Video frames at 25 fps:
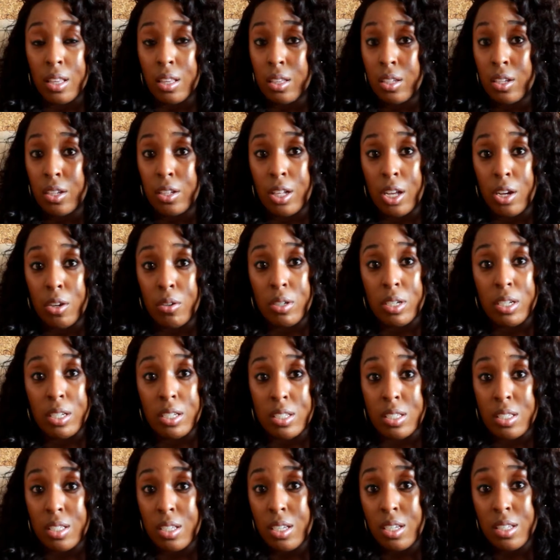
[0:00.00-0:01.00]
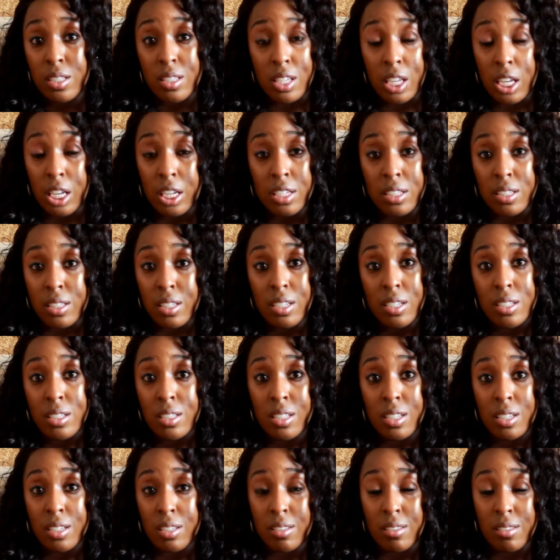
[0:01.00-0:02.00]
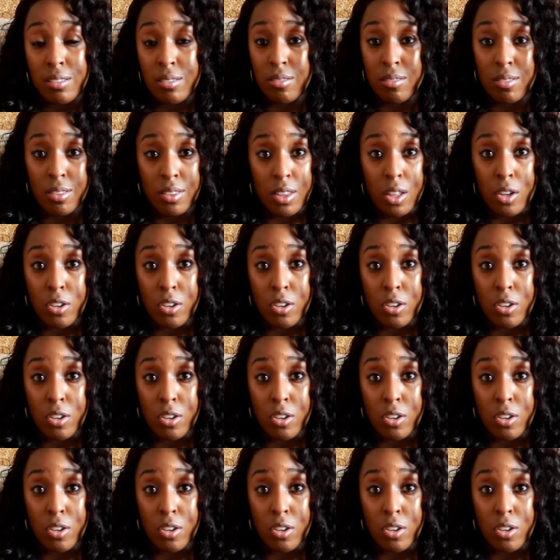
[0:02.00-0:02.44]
you know, his Yeezys.